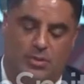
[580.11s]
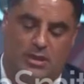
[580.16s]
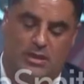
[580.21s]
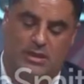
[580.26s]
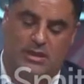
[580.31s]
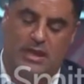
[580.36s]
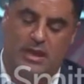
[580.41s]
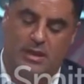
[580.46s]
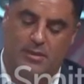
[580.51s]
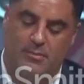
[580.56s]
Uh,
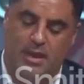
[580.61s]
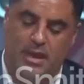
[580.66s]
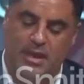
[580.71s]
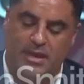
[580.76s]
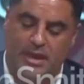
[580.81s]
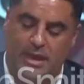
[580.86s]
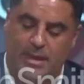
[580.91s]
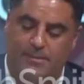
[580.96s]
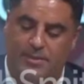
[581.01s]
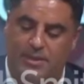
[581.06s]
now, it
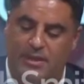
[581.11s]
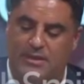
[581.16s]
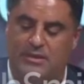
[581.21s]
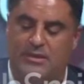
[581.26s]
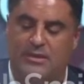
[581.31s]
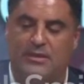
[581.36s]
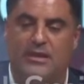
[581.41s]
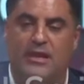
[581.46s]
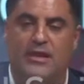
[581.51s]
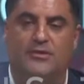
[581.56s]
might not be in
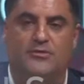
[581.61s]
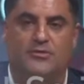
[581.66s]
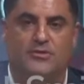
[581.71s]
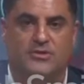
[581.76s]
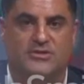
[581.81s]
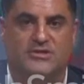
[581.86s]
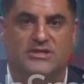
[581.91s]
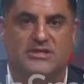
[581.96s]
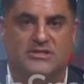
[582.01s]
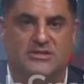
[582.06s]
the
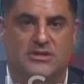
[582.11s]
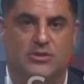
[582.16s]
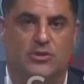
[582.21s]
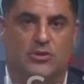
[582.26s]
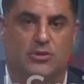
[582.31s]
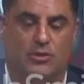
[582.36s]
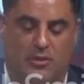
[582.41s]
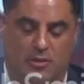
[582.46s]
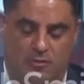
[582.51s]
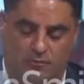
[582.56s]
electoral sense that
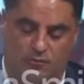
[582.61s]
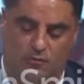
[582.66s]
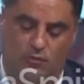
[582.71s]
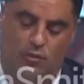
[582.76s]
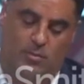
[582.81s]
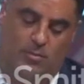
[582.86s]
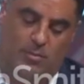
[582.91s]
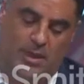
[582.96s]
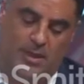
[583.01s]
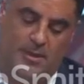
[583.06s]
you're looking
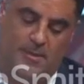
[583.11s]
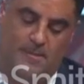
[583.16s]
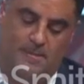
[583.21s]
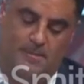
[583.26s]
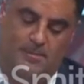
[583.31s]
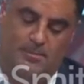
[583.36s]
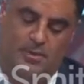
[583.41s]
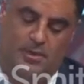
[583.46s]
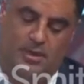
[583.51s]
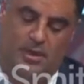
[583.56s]
for, but
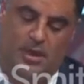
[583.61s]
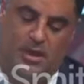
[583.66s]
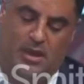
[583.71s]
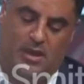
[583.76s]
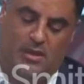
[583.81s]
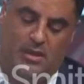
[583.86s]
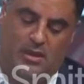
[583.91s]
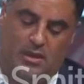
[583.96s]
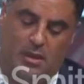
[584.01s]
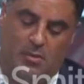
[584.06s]

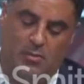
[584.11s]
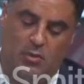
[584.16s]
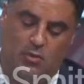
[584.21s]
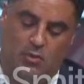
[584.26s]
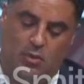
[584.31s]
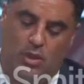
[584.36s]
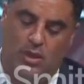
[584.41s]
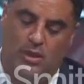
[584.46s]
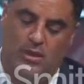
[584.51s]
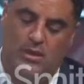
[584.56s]
uh, number
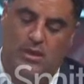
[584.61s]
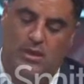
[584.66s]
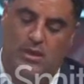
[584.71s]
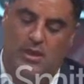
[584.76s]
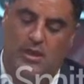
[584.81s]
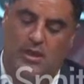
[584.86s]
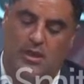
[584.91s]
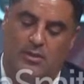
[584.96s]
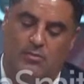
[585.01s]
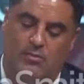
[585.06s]
one,
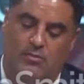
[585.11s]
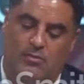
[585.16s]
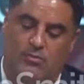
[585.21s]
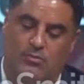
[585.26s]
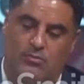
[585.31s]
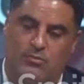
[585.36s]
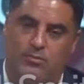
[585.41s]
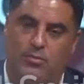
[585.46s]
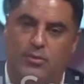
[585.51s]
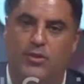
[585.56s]
um,
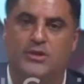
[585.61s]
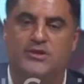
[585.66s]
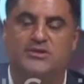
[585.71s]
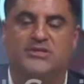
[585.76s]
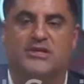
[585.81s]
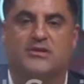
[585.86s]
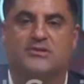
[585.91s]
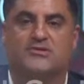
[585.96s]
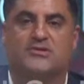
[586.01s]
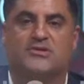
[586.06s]
Bernie
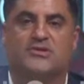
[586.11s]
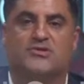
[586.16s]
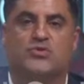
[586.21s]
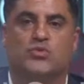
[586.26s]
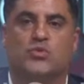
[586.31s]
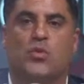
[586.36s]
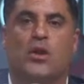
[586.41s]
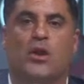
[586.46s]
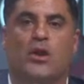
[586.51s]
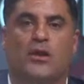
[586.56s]
Sanders has
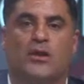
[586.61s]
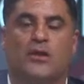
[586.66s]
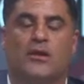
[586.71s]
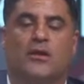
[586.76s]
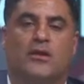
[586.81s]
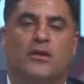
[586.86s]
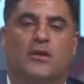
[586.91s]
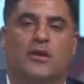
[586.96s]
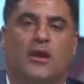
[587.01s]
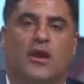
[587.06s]

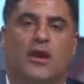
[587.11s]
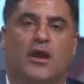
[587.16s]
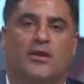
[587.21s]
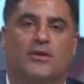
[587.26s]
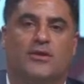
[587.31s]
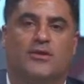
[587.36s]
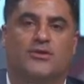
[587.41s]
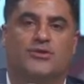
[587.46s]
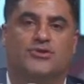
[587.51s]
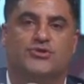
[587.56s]
won
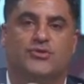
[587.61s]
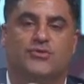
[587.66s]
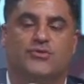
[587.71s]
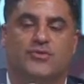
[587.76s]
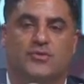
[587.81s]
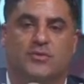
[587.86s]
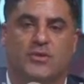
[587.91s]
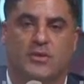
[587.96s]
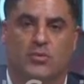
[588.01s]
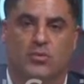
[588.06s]
on the issue of
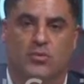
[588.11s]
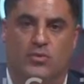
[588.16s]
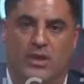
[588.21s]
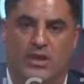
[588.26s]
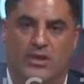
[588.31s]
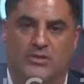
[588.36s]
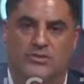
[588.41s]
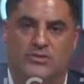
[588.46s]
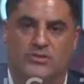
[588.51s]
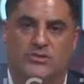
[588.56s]
the minimum
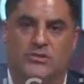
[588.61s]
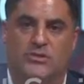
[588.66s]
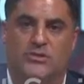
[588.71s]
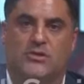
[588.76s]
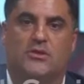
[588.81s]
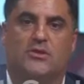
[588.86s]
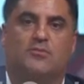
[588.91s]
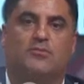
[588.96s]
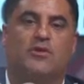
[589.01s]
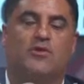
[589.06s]
wage.
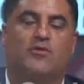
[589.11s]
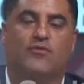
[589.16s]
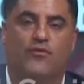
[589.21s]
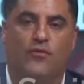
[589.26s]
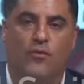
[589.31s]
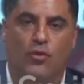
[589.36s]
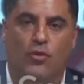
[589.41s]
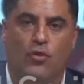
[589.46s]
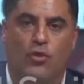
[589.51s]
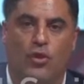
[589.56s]

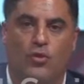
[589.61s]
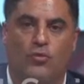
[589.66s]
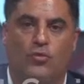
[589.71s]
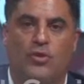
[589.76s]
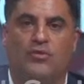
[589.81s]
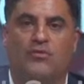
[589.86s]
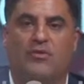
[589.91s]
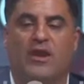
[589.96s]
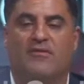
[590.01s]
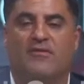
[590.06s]
Before,
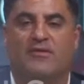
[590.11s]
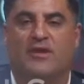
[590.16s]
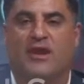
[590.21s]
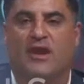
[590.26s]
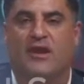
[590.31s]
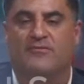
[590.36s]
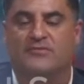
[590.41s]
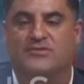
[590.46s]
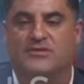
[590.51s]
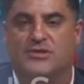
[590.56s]
we were having a
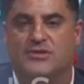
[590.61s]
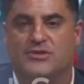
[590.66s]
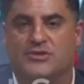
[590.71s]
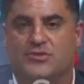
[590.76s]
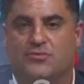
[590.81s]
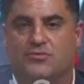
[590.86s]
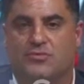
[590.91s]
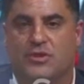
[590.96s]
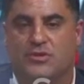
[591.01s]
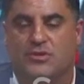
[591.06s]

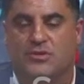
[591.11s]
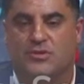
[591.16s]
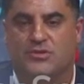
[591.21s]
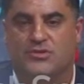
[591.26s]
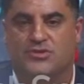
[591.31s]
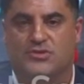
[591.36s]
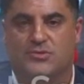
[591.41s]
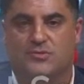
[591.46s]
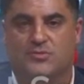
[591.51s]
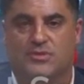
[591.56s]
conversation of whether
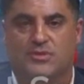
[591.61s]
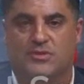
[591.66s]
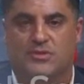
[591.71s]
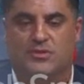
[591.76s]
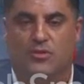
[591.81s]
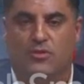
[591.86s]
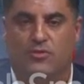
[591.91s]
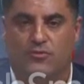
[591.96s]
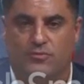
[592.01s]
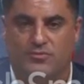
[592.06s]
it should be
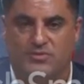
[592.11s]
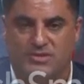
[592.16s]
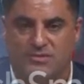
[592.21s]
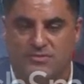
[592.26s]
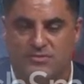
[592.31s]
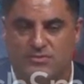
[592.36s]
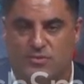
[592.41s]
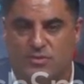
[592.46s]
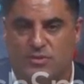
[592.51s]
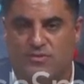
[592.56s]
go from
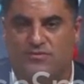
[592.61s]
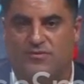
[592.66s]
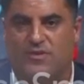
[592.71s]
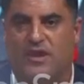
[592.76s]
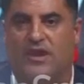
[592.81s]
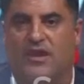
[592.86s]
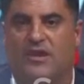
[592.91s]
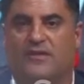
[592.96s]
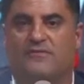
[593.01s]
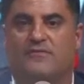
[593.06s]

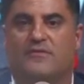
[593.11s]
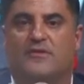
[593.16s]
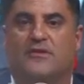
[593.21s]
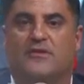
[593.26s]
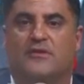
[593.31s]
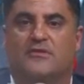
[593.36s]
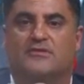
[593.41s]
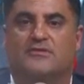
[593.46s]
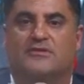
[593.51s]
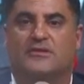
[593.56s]
725
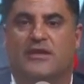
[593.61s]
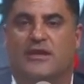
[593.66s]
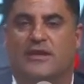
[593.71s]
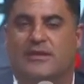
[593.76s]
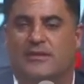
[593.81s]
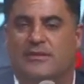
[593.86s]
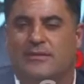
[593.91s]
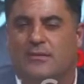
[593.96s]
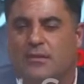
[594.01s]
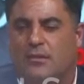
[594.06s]
to
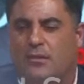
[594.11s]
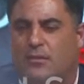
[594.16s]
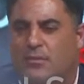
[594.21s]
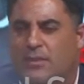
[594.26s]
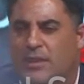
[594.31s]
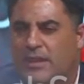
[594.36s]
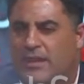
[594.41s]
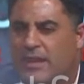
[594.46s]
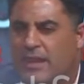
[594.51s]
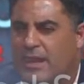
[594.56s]
like, oh
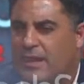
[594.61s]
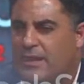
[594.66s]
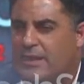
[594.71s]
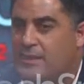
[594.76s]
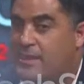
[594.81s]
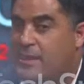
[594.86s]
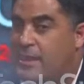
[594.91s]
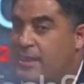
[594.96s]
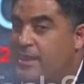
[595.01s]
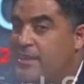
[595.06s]
my God,
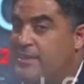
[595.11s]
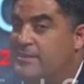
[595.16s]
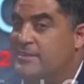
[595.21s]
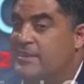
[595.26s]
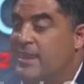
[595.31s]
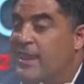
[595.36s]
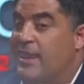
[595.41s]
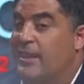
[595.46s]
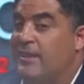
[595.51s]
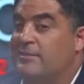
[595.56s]

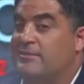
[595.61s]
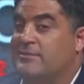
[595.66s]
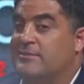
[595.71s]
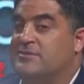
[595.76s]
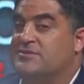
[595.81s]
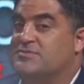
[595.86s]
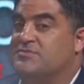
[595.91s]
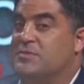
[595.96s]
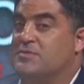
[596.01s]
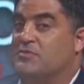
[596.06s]

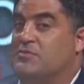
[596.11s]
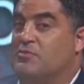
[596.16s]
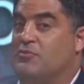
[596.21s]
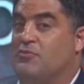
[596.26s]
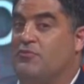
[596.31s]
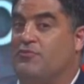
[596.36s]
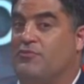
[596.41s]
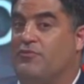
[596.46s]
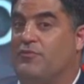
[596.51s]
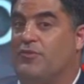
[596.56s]
$9 people
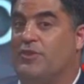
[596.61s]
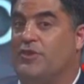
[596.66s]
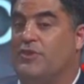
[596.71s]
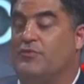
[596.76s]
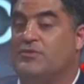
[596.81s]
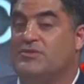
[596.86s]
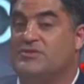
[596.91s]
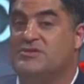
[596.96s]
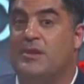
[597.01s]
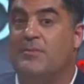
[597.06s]
were
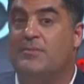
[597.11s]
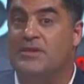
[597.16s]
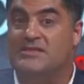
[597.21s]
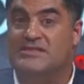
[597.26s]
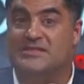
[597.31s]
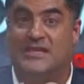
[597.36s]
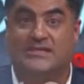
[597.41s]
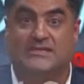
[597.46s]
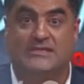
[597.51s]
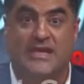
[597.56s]
flirting with. Hmm. Somebody
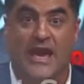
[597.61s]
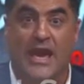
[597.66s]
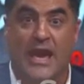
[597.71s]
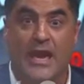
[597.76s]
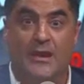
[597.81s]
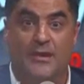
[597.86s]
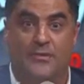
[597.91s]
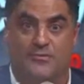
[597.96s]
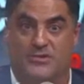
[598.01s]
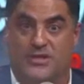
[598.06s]
said
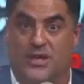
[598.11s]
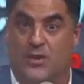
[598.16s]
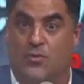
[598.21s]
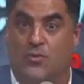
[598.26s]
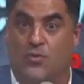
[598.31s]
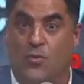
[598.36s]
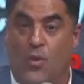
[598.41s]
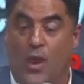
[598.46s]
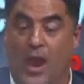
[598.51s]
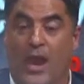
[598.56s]
10. It was like,
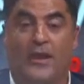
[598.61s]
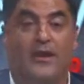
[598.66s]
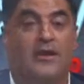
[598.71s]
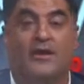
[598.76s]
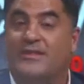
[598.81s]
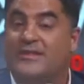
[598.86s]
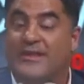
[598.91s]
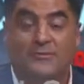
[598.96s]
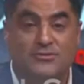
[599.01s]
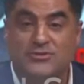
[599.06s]
wow.
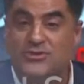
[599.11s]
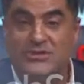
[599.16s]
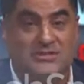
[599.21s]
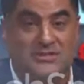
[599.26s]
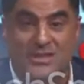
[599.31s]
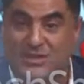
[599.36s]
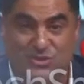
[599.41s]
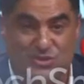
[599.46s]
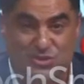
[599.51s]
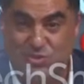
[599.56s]
That was
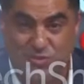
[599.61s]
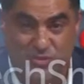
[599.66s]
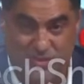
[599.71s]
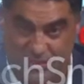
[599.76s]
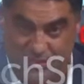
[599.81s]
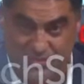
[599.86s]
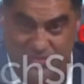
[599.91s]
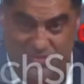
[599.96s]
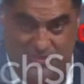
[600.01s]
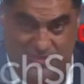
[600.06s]
just like two
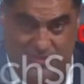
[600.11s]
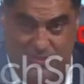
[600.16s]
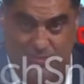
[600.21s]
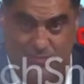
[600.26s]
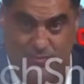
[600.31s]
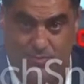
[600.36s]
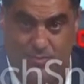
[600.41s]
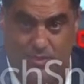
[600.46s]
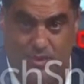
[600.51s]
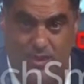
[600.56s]
years ago,
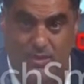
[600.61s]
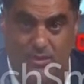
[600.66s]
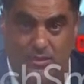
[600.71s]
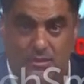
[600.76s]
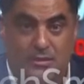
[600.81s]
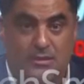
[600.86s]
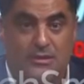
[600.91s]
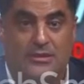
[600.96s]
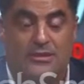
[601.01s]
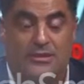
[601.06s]
right?
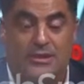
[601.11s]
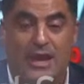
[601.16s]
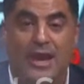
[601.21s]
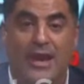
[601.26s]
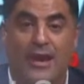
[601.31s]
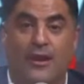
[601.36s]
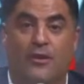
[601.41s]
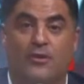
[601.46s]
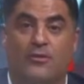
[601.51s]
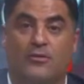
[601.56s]

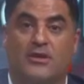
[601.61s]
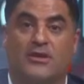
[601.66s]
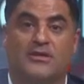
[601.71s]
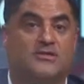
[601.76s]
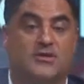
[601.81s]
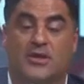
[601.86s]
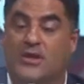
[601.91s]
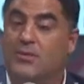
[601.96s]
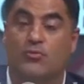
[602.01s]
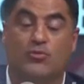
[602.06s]
Now
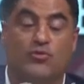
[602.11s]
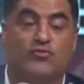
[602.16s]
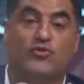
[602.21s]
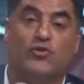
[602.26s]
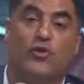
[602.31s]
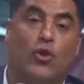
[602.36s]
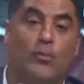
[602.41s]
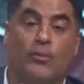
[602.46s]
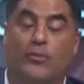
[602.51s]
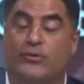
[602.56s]
he's he moved
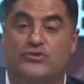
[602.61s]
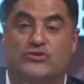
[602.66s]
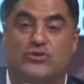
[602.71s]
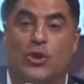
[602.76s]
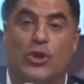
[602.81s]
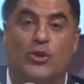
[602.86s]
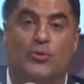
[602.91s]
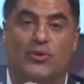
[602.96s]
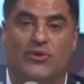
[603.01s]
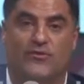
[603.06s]
the goalposts
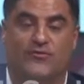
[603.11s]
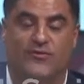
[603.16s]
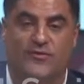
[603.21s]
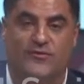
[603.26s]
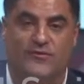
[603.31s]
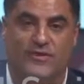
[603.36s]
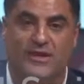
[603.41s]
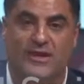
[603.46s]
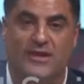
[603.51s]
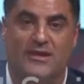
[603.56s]
all the way to
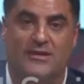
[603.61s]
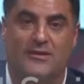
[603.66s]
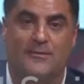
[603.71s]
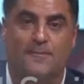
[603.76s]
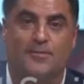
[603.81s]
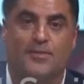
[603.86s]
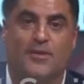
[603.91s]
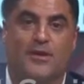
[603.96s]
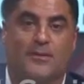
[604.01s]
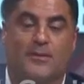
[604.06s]
15.